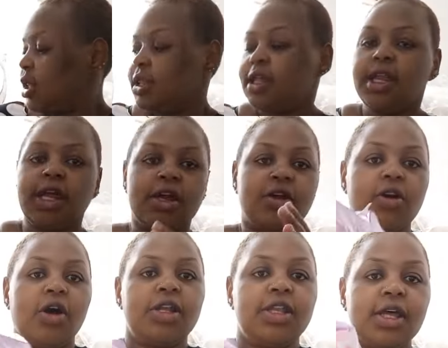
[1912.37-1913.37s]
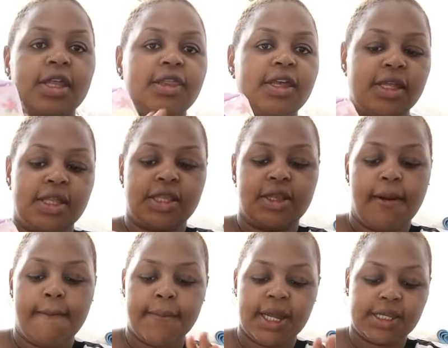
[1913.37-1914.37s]
Then I got this
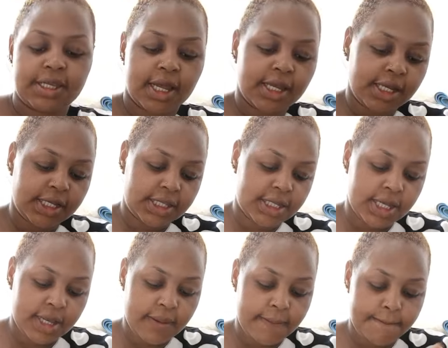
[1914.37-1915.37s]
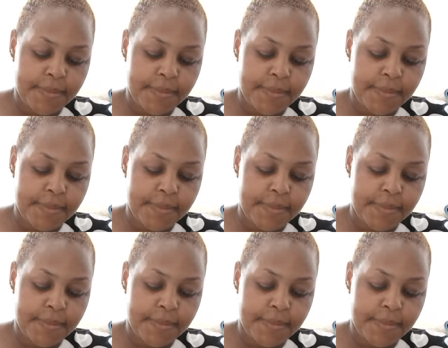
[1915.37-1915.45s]
maternity